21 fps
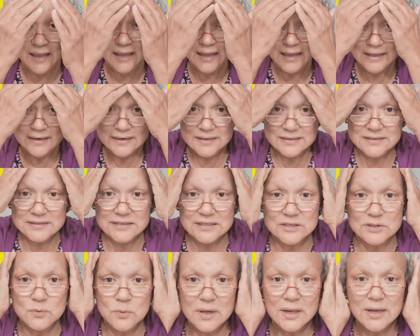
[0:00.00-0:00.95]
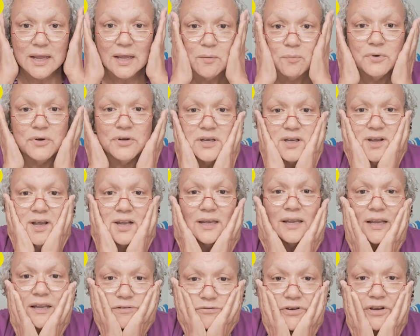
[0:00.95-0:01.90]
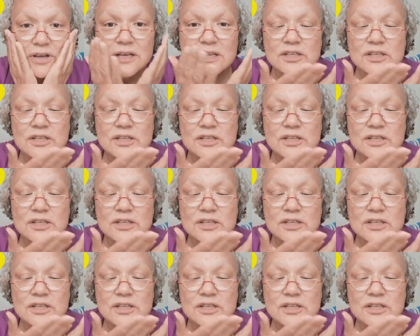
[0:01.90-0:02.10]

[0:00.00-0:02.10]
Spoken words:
And this is what I put on every